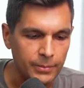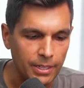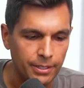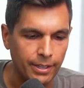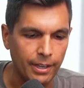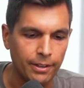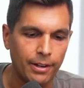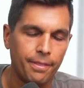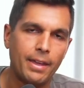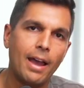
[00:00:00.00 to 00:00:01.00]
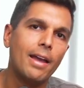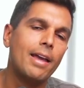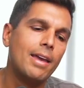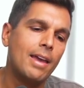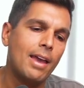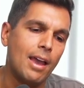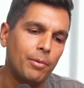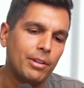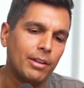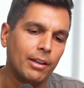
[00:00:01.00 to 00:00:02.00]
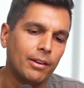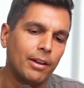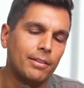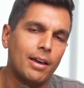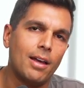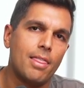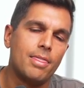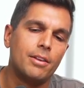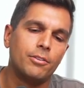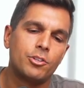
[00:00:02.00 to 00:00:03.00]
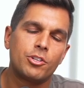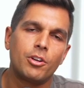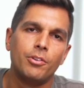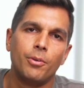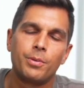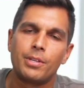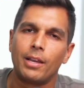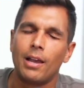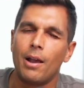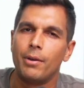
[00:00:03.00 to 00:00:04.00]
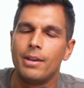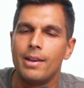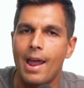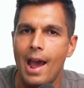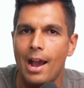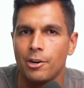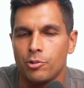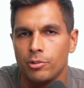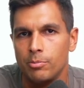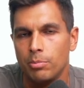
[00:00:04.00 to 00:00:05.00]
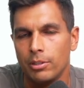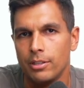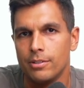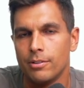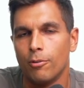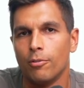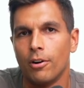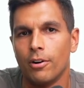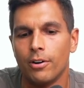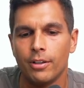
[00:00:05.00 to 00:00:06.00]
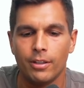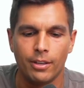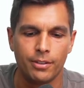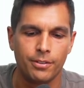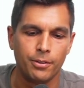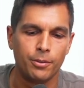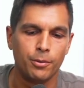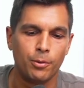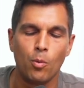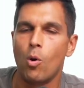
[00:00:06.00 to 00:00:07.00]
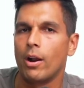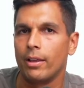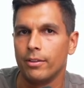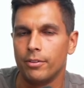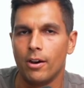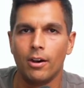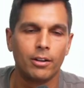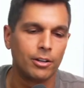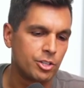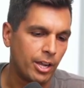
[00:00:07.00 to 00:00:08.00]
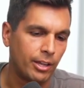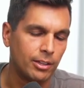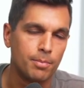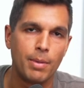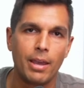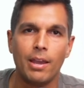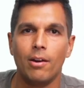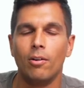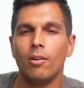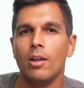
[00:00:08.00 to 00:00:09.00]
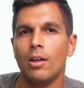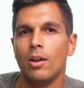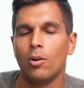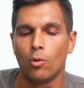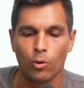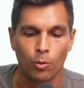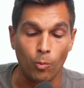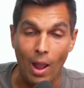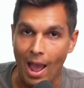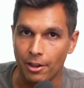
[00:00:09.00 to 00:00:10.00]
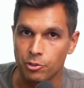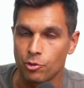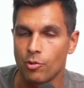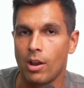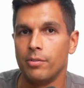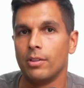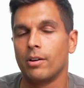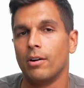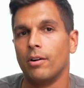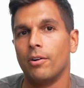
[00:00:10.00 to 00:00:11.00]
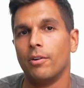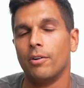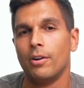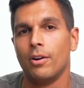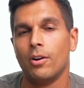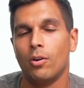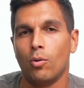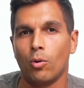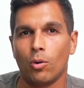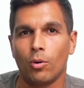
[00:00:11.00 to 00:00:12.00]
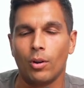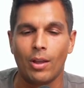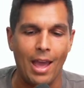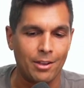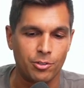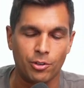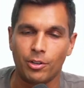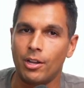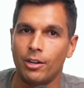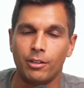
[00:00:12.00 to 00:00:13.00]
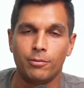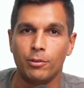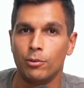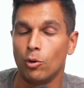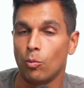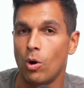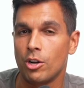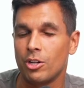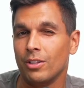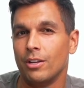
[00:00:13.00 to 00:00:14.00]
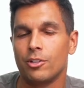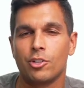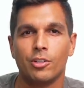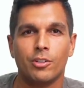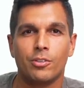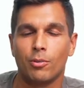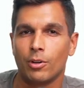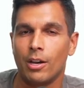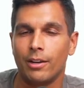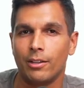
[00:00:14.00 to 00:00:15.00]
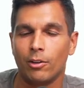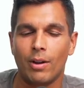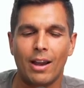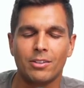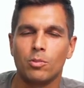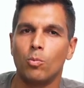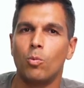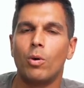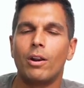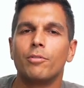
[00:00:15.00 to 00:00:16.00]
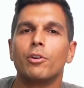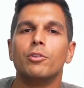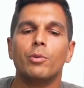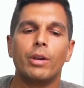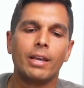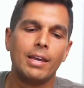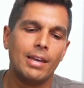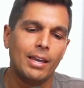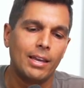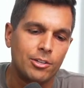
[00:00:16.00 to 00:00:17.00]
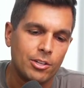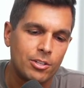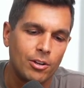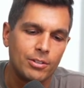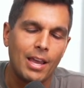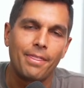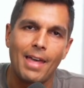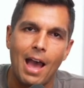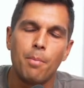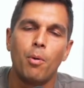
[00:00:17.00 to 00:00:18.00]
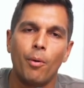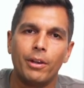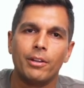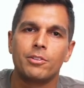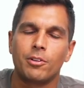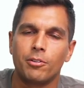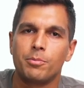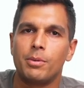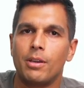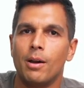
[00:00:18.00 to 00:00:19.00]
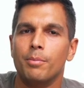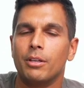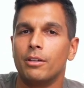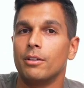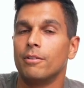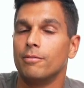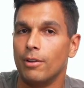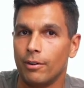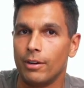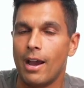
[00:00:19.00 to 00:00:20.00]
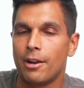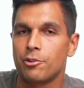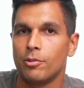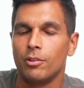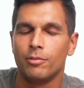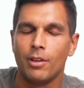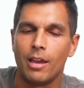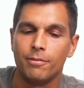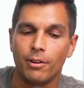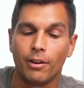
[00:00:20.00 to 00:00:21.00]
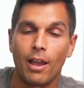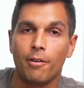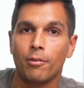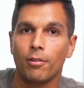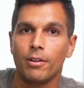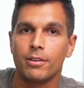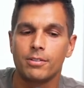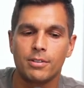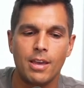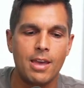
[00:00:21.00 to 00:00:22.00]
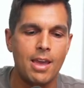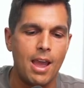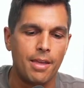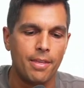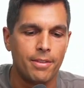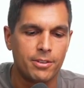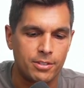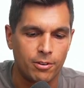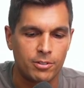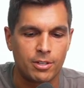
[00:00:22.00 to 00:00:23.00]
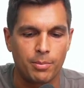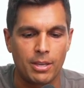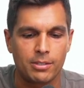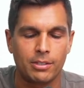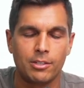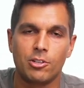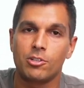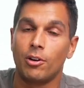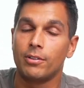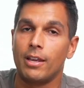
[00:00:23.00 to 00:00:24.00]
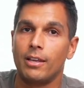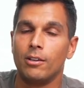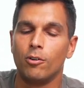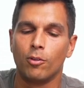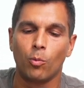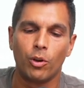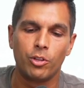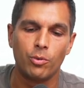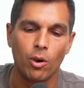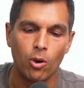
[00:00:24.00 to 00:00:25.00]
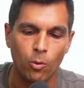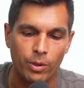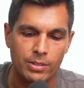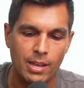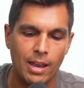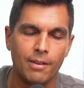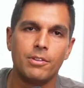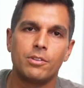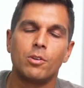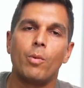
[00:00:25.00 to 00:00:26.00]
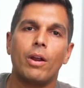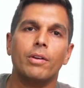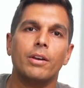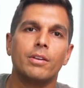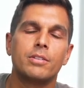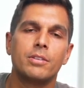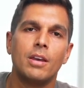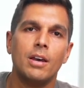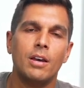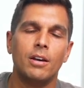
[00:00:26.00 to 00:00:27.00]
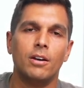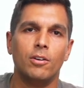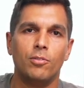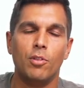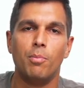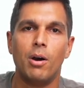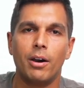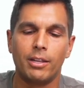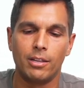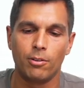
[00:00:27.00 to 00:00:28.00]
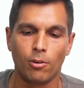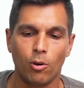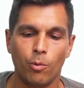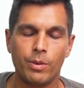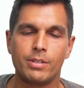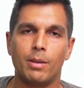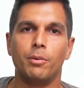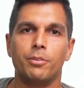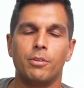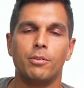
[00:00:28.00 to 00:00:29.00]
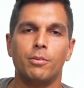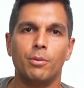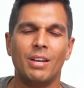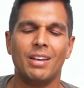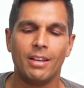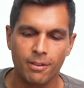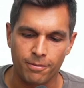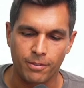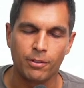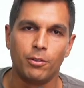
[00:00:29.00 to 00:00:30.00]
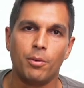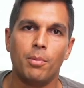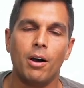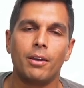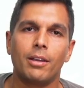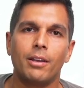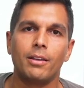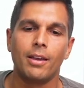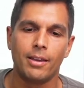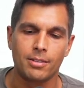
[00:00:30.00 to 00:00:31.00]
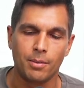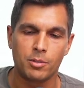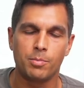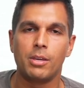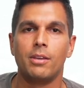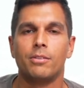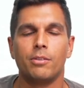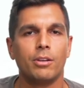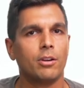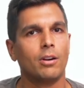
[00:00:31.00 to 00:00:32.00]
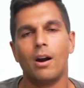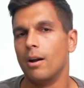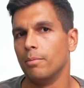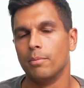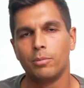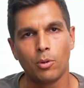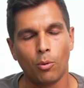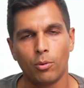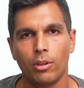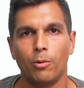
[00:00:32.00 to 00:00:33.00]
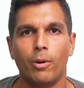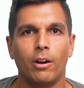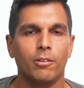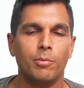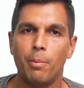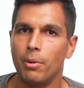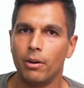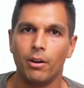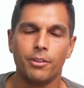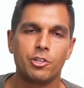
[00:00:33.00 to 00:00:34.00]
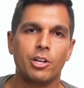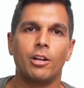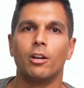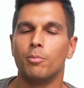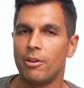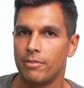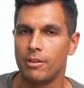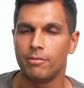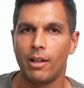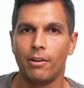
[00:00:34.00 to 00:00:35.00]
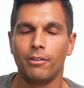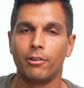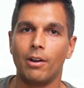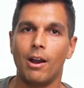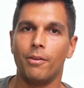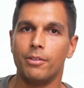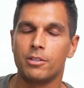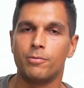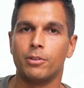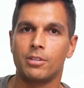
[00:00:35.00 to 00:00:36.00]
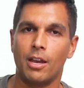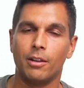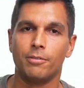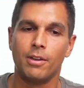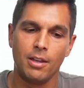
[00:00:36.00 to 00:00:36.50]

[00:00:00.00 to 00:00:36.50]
You get good at that. And when you get good at that, then you'll just start noticing how it naturally bleeds over into walking the dog or checking the mail, or as you're driving the car, or as you're cutting food or washing the dishes or cutting the grass, whatever you're doing. It just starts at that point, it starts becoming very natural and very effortless. And then this starts to basically just start taking over, where you always have this awareness of the body. You're always able to feel the body. As I'm speaking to you here, I'm totally aware of my butt on the chair, my feet flat on the ground, this foot's kind of